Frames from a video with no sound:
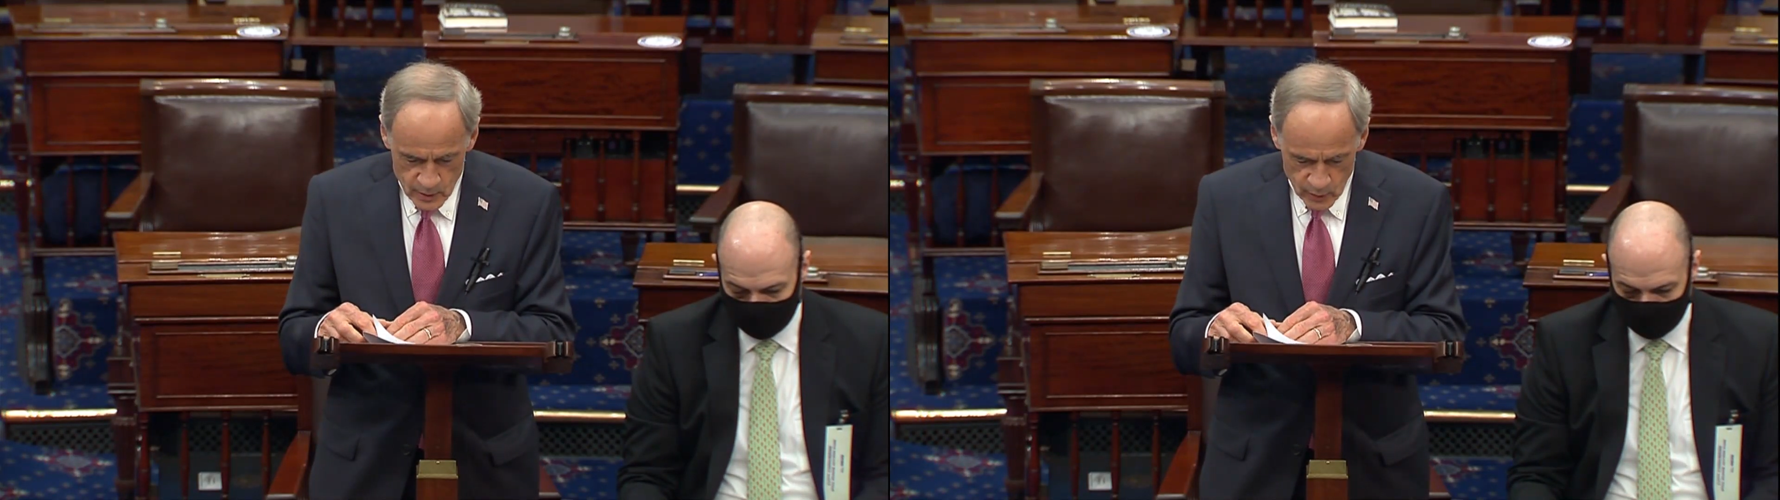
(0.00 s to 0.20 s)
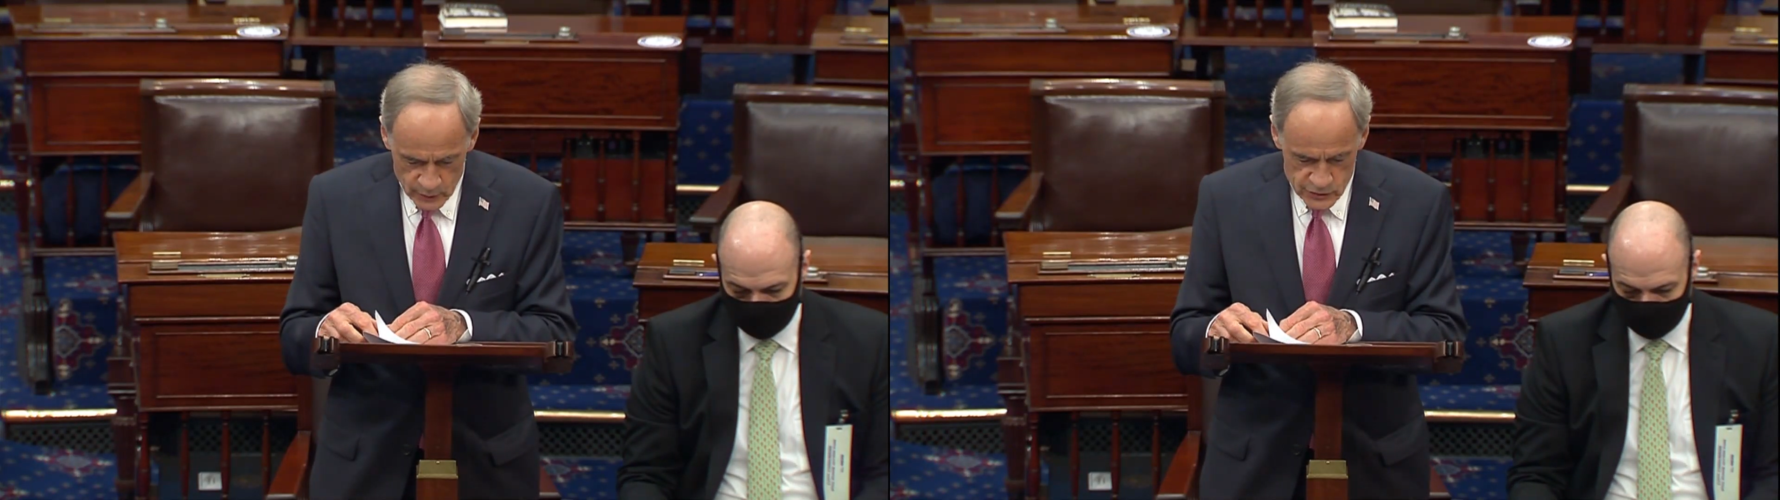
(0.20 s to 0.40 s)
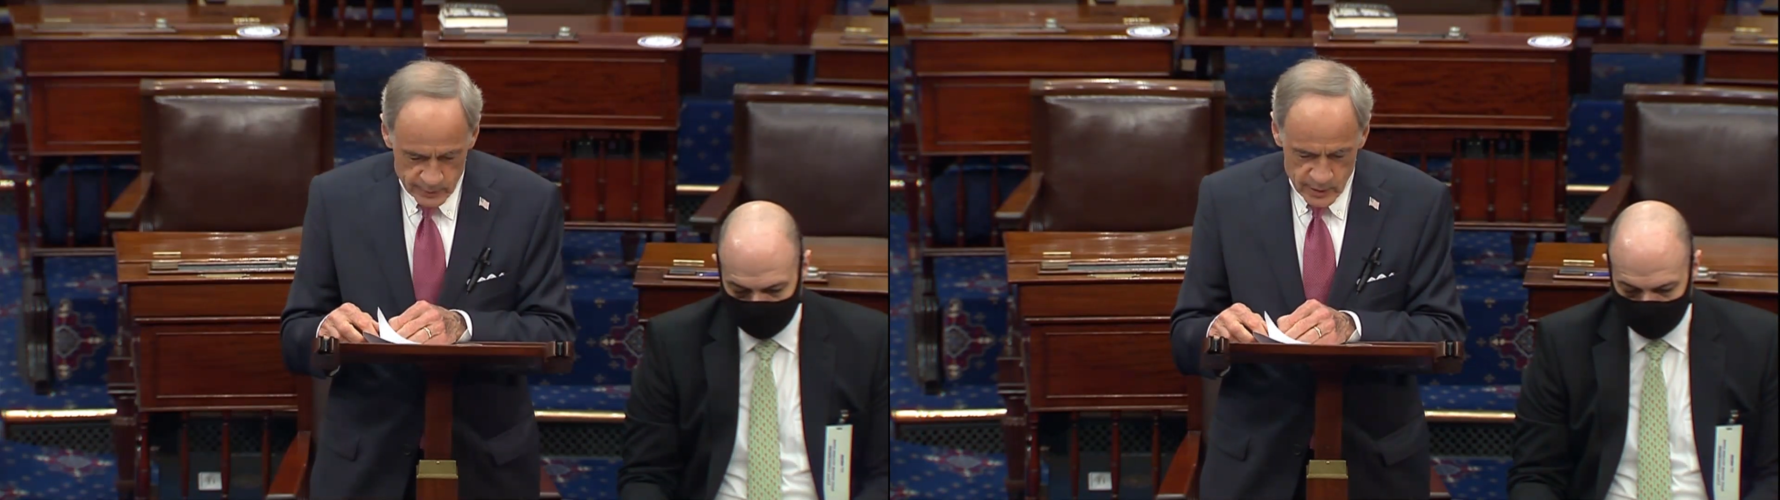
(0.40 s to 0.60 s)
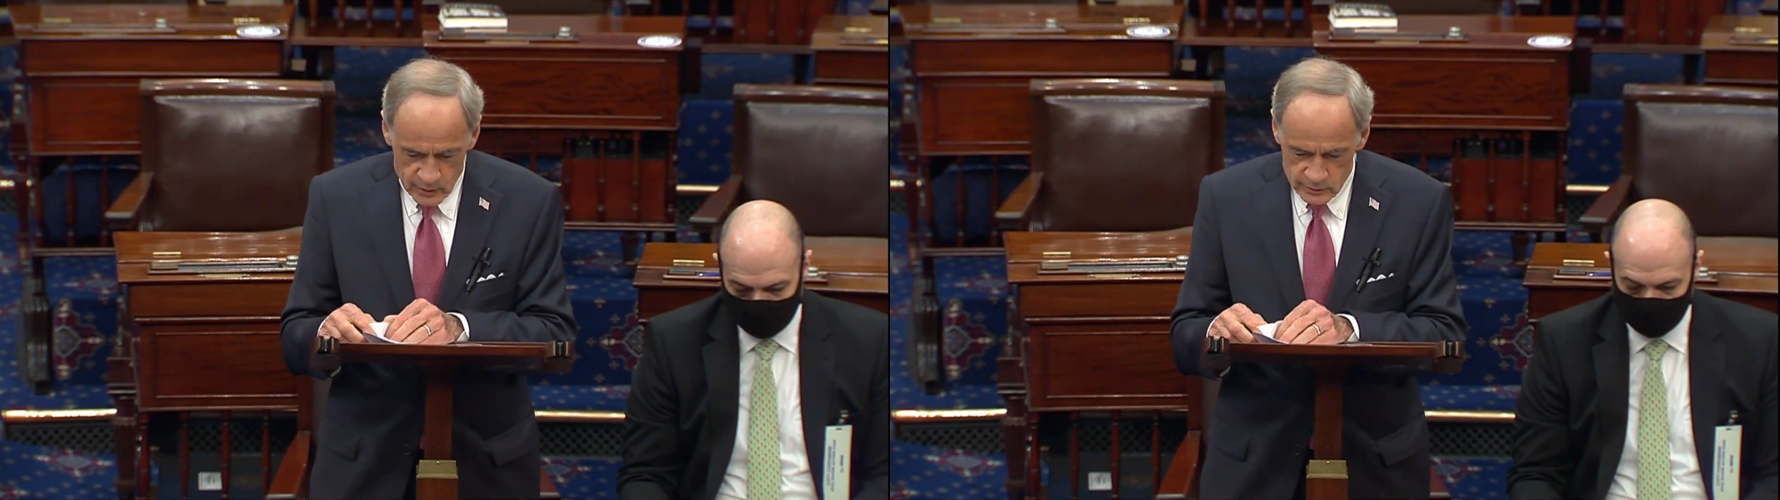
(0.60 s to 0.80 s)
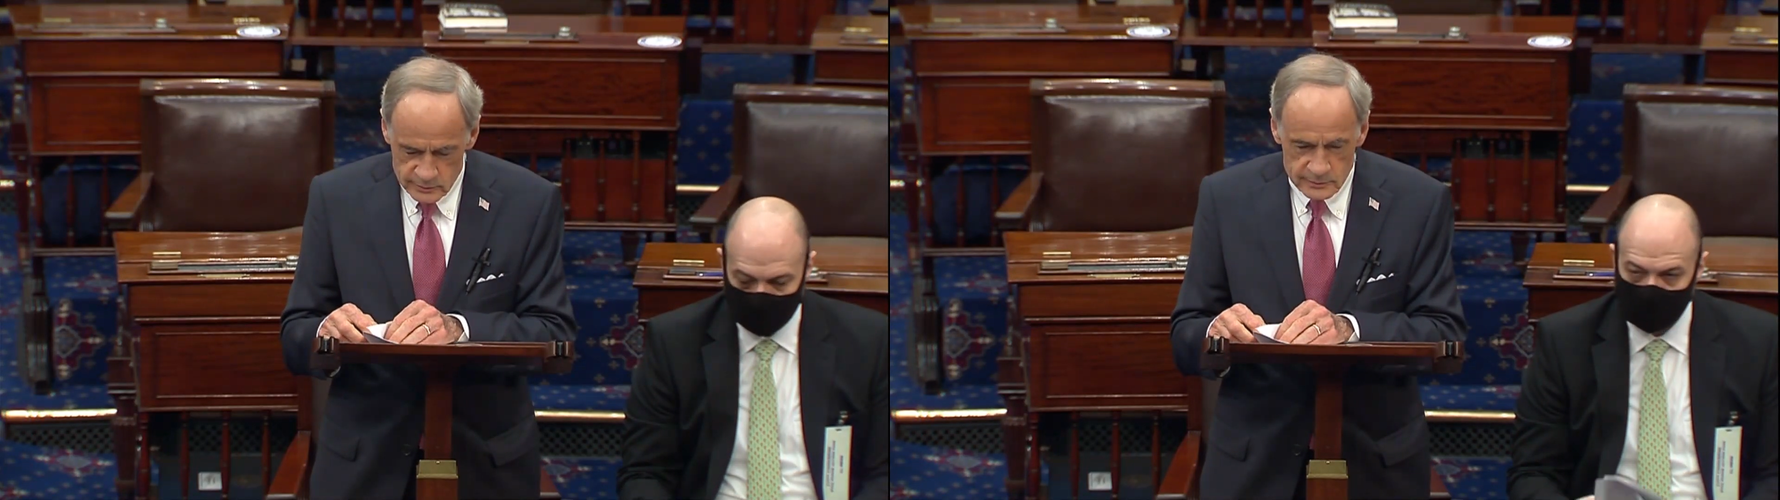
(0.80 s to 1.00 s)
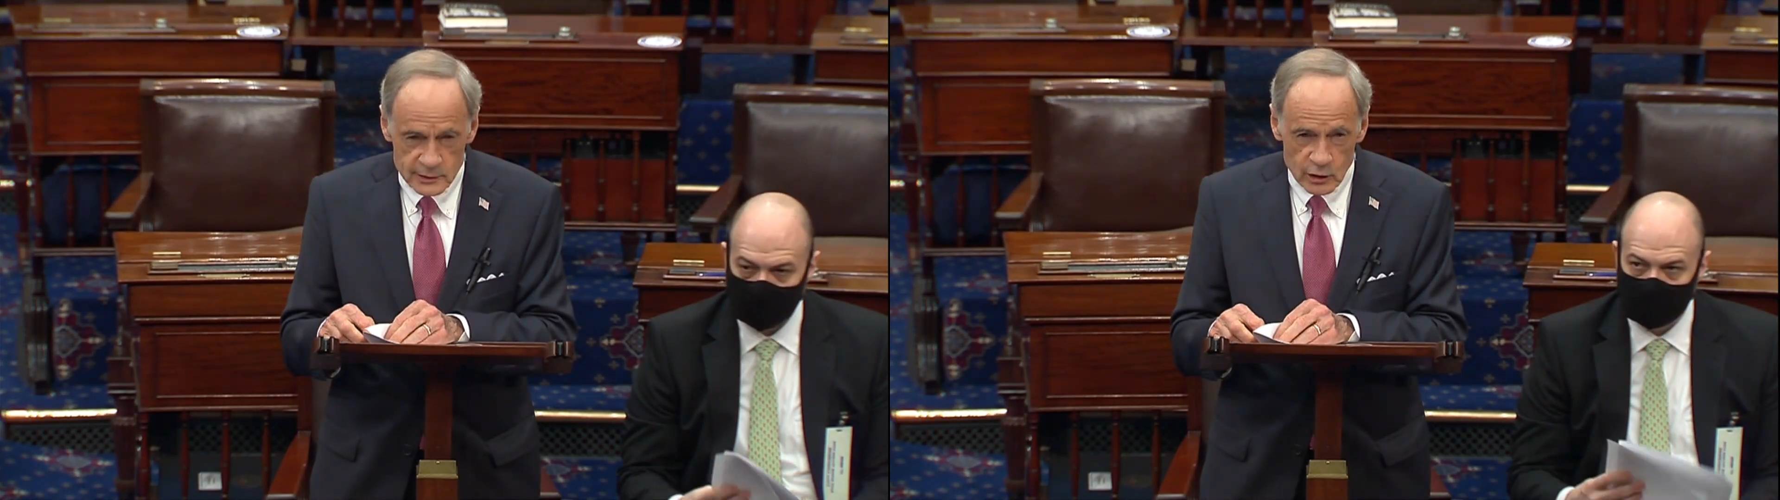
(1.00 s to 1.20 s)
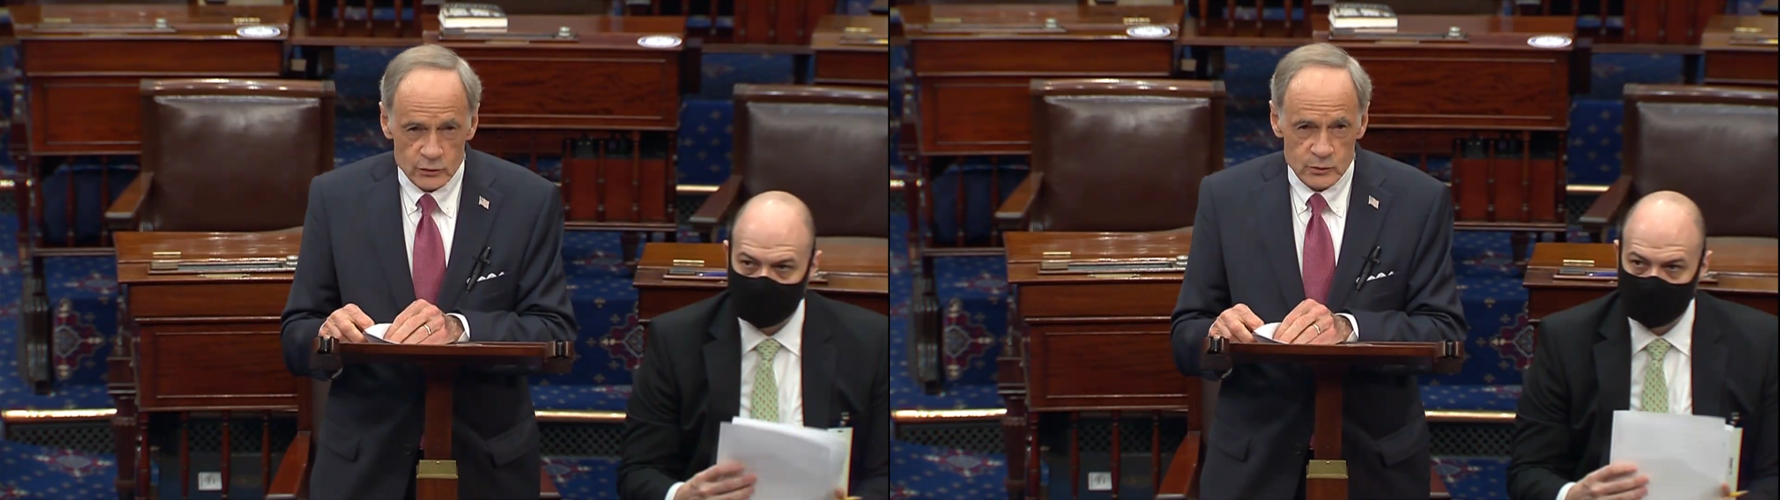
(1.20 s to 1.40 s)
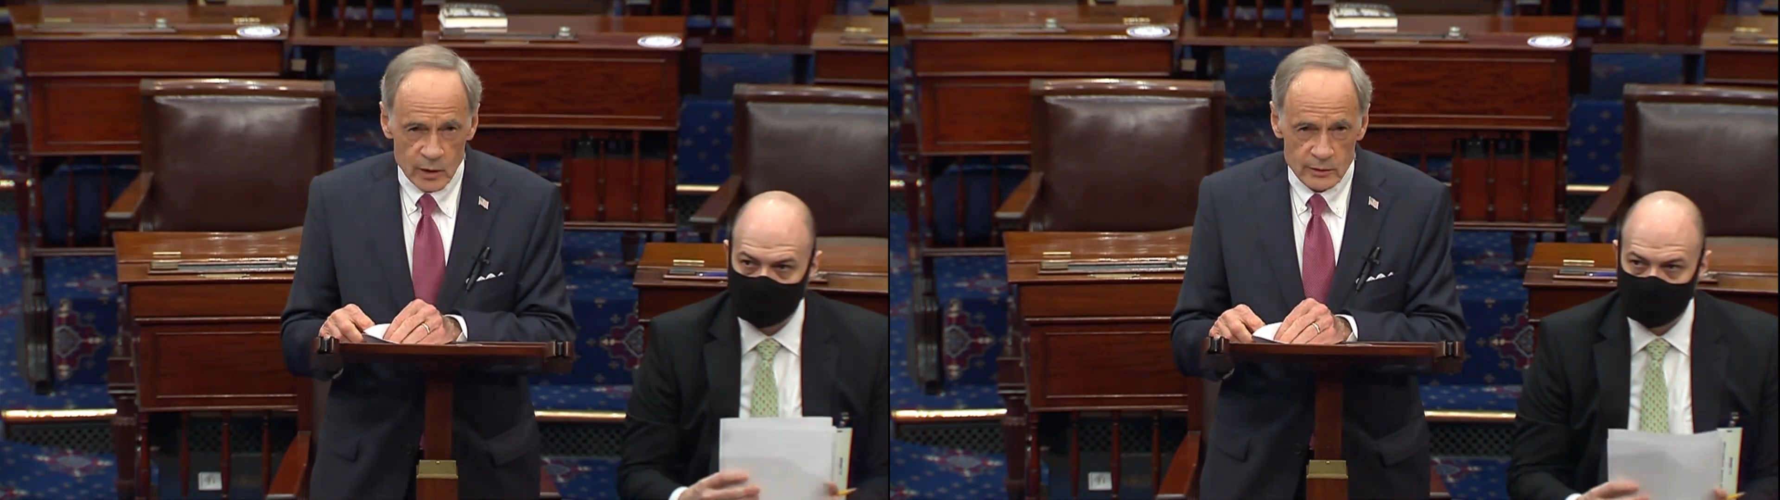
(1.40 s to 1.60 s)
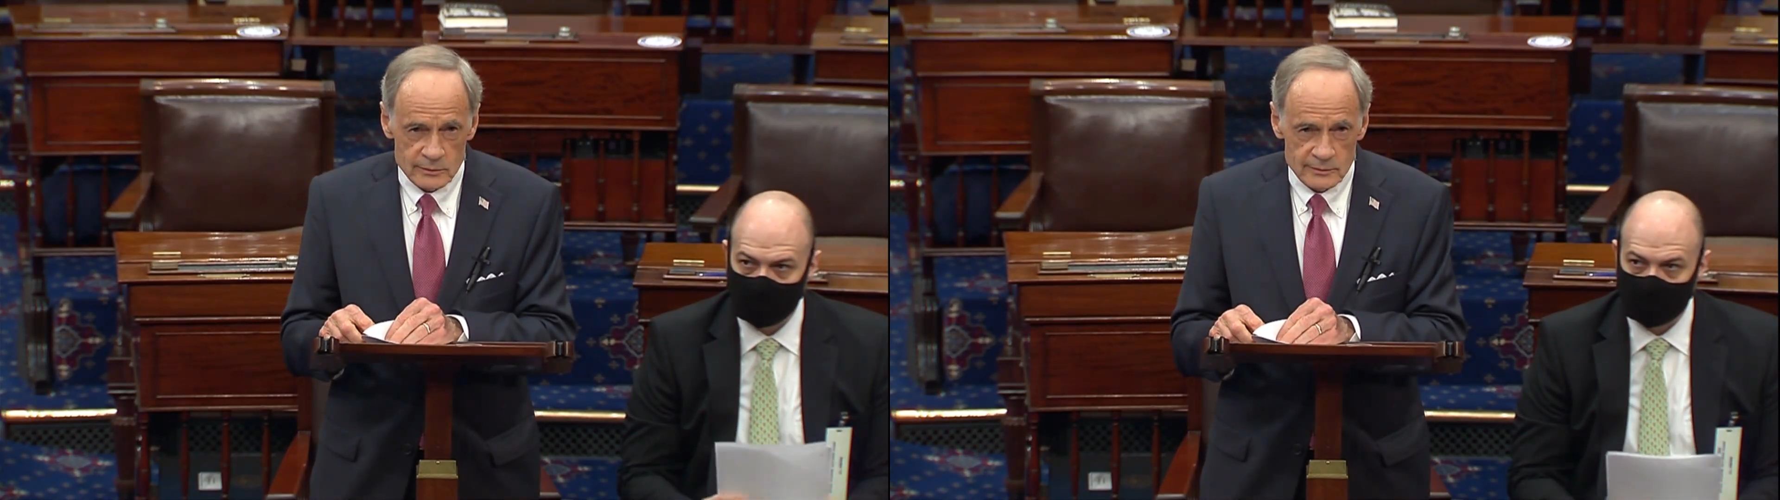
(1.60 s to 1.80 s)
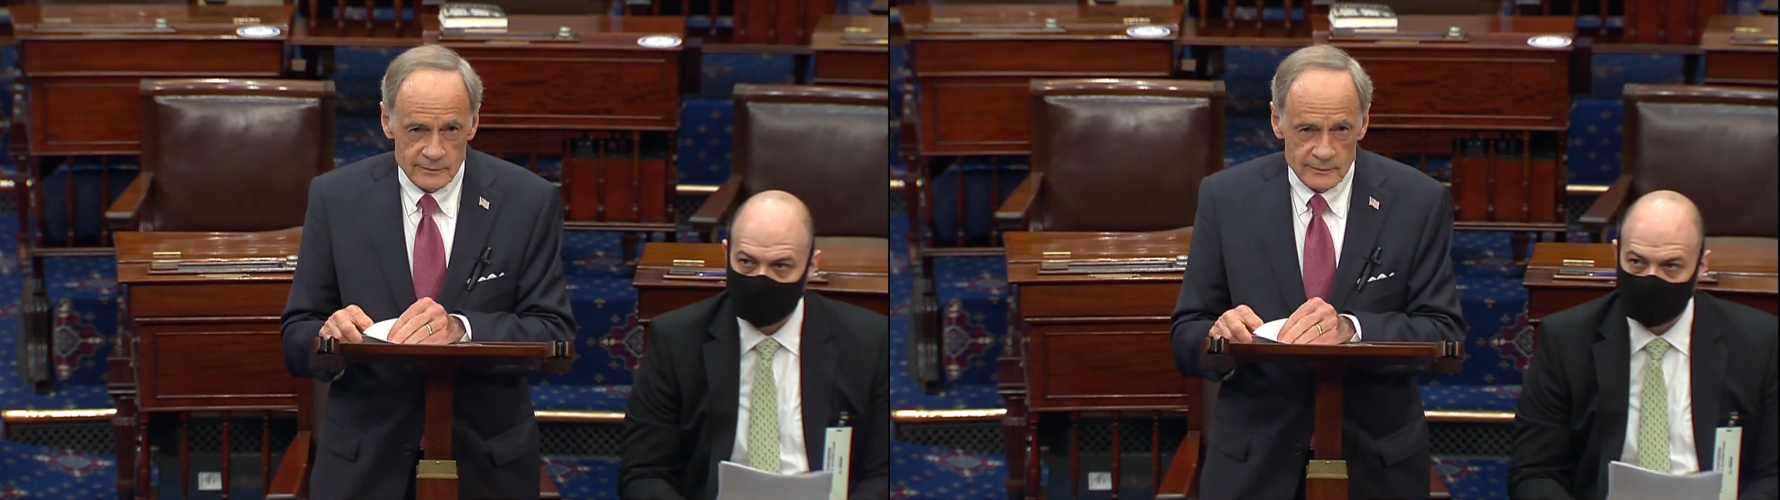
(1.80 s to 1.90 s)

or zip code, close quote.